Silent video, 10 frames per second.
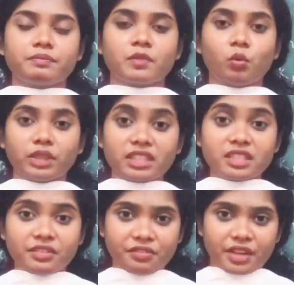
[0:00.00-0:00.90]
with a
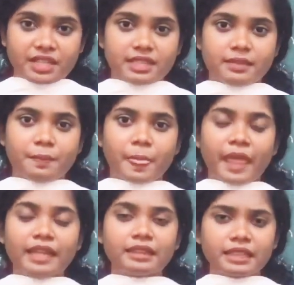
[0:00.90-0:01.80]
difference.
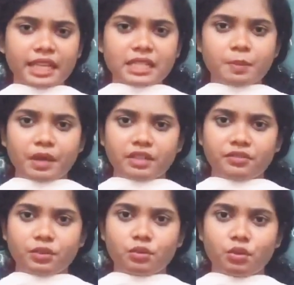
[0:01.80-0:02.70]
And the next part,
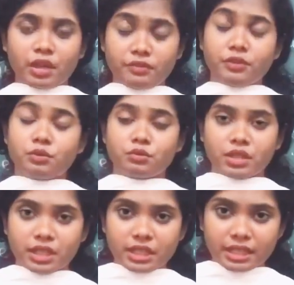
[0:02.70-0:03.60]
if you
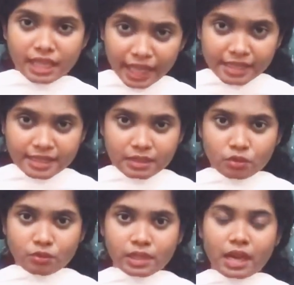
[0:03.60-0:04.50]
read next,
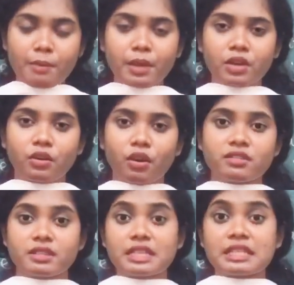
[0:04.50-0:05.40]
you will come
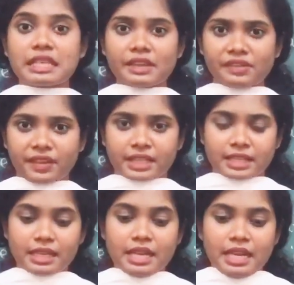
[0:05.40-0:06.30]
across its effect.
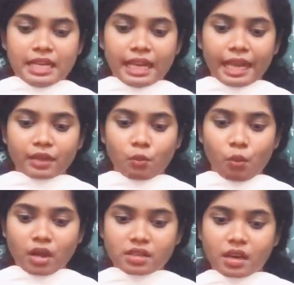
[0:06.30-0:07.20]
Like
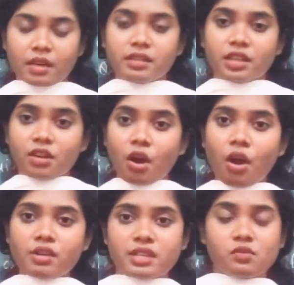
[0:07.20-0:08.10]
what are the
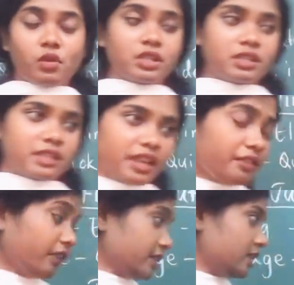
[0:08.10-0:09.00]
cause and what are the
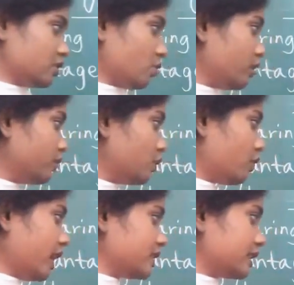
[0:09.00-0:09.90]
effects. So if you
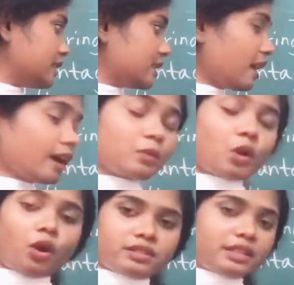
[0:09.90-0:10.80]
write in type
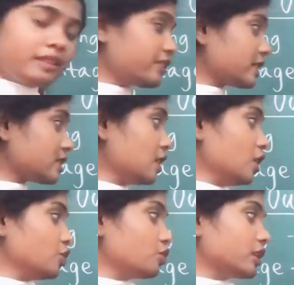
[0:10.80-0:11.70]
cause and effect,
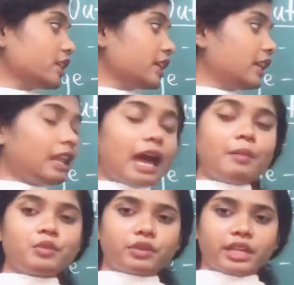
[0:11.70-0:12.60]
you can
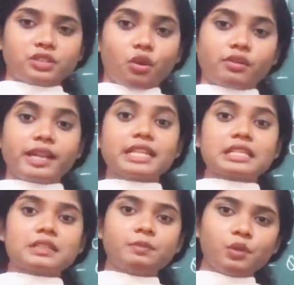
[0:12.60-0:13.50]
elaborate or
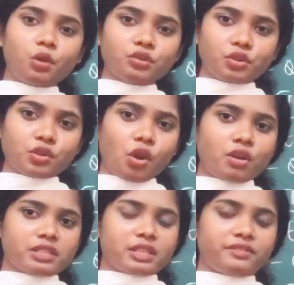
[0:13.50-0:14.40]
explore your
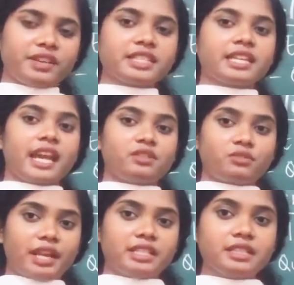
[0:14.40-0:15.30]
cause and effect and
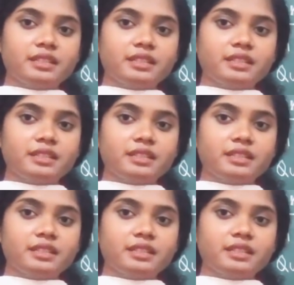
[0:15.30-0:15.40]
write it